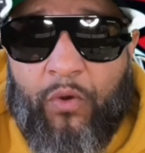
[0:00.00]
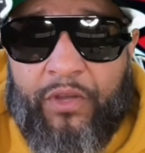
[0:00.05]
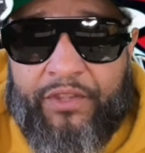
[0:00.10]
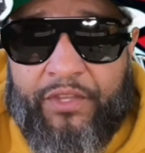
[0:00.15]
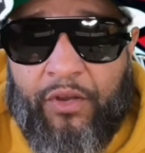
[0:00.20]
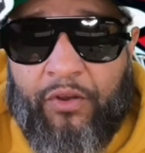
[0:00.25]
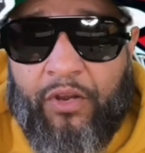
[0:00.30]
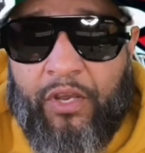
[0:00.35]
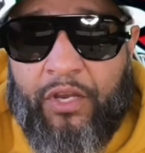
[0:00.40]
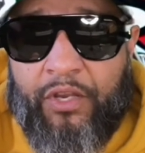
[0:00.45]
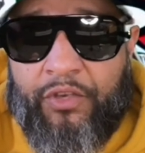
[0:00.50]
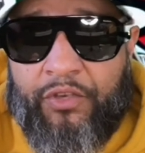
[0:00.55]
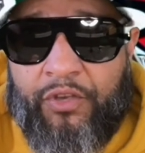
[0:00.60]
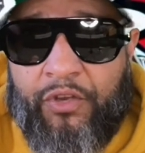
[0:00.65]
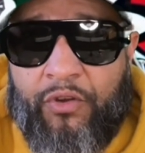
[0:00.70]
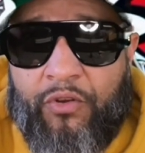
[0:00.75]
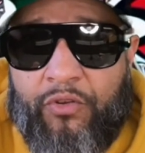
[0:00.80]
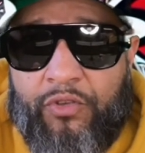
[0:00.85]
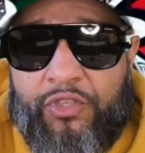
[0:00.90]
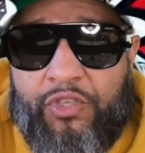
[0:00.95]
what they're going to
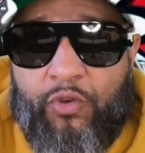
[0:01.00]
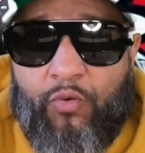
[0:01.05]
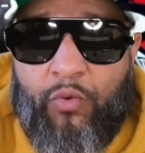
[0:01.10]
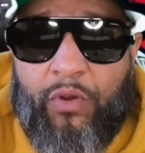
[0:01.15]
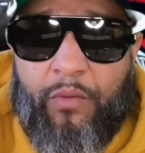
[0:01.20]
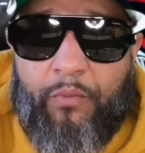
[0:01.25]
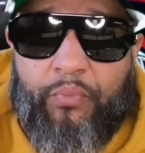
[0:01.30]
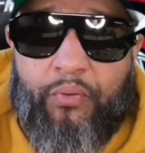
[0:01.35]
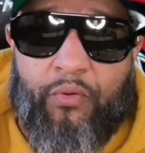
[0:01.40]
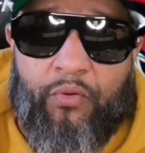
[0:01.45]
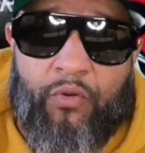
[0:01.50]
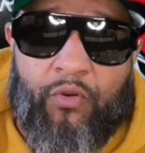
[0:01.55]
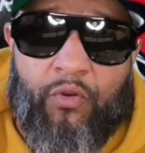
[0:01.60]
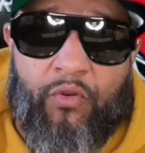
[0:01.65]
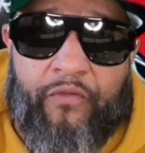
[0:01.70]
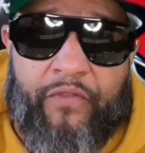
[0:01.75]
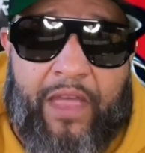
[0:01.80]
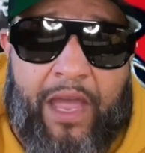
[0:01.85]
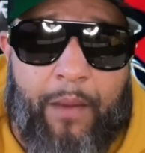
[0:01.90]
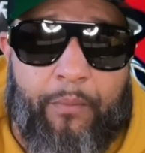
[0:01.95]
do to
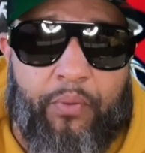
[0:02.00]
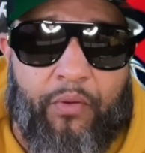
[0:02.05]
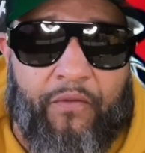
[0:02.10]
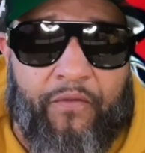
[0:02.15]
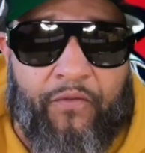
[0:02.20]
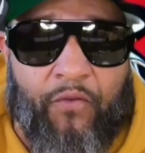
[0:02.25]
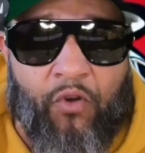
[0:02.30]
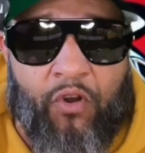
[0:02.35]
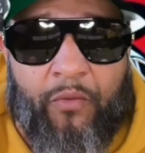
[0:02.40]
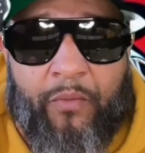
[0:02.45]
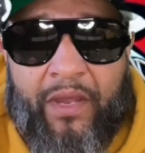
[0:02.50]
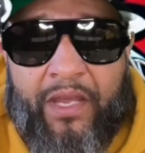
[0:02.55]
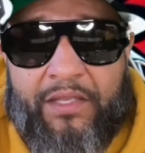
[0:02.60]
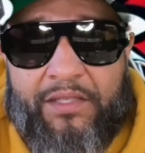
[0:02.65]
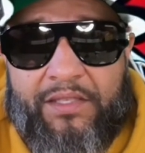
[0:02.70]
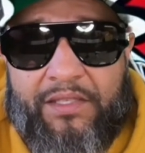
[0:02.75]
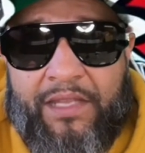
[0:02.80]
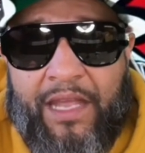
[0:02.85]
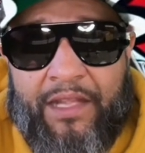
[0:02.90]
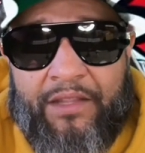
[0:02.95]
improve that
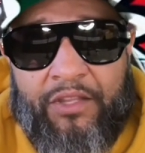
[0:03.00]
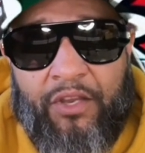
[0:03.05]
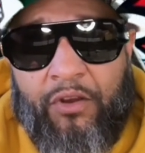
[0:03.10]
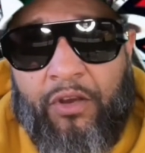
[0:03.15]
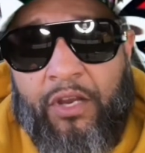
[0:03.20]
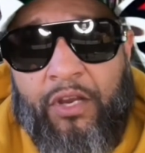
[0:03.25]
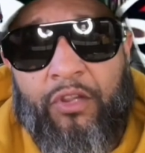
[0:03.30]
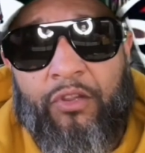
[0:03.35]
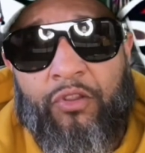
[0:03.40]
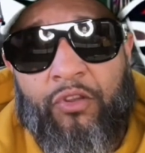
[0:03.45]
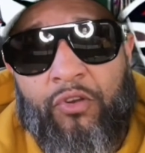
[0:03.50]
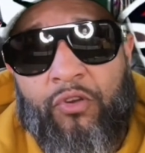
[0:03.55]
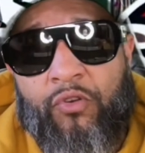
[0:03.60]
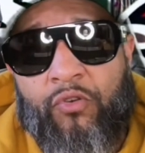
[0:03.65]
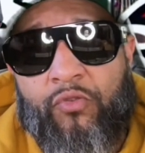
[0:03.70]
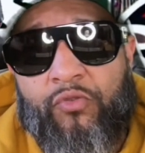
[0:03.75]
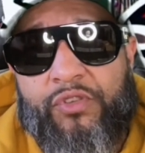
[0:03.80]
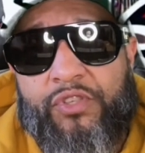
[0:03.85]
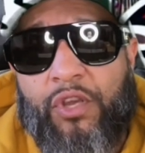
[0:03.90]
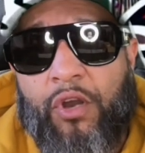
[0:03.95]
performance that they're going to
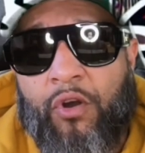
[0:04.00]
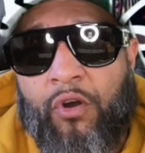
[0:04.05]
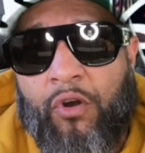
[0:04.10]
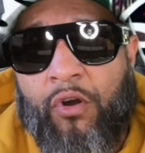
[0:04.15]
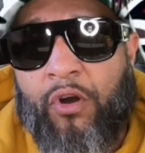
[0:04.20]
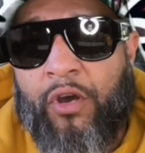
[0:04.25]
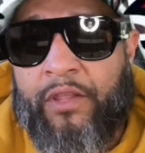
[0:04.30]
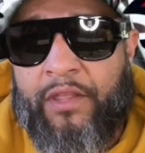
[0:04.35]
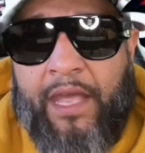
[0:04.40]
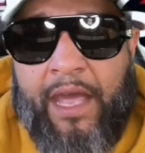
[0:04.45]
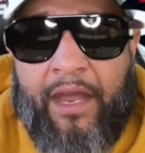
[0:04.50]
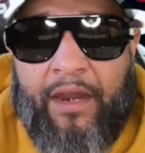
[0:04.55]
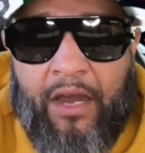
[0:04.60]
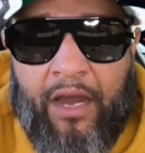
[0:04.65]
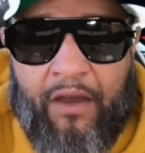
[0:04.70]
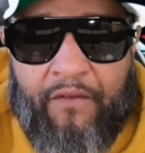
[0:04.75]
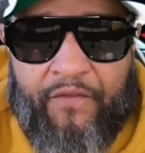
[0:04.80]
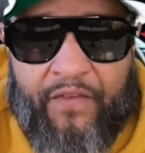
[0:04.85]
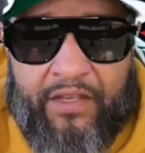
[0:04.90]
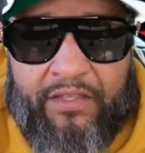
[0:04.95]
lose on that
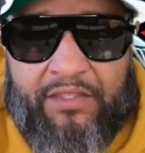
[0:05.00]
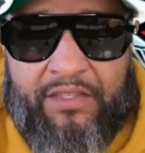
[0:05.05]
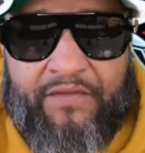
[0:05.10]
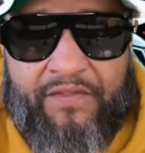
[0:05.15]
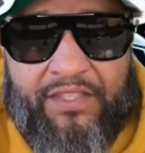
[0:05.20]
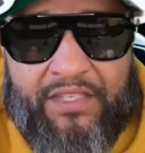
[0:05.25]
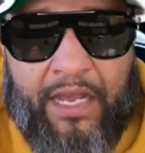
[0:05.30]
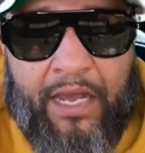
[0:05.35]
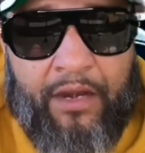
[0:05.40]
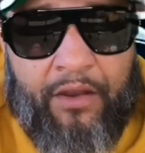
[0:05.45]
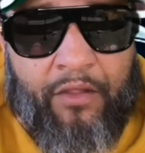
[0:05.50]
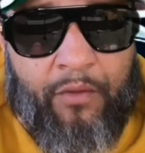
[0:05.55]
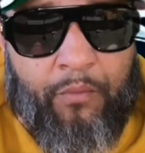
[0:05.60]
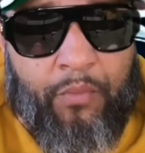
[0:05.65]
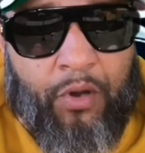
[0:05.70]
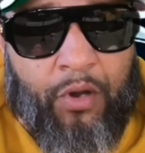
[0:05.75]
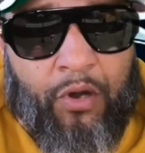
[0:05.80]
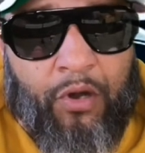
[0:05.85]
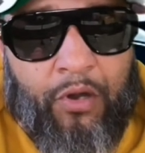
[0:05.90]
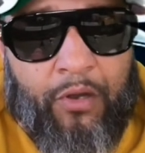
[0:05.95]
offensive side of the
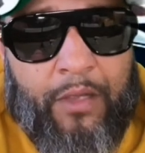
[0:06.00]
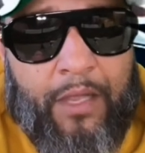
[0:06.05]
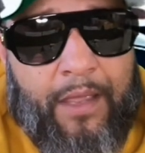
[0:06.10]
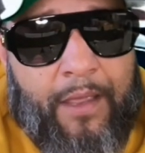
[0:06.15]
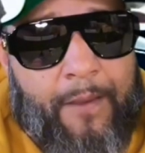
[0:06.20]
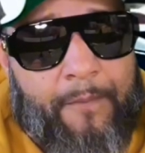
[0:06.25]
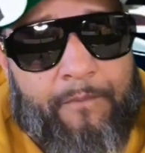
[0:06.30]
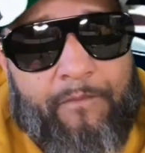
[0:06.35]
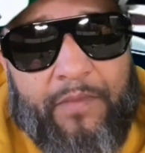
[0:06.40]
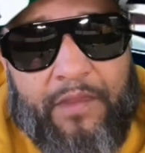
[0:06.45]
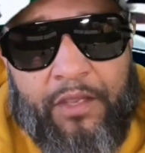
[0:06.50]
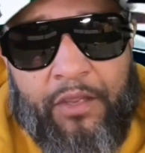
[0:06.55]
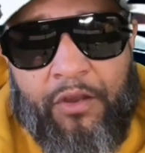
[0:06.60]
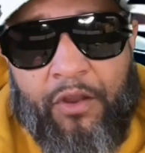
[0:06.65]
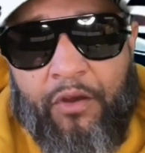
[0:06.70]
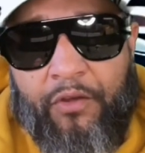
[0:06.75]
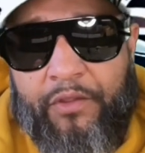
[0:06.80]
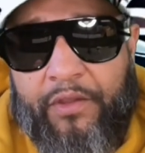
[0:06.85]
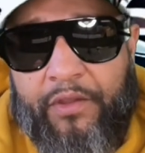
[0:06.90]
ball. You know,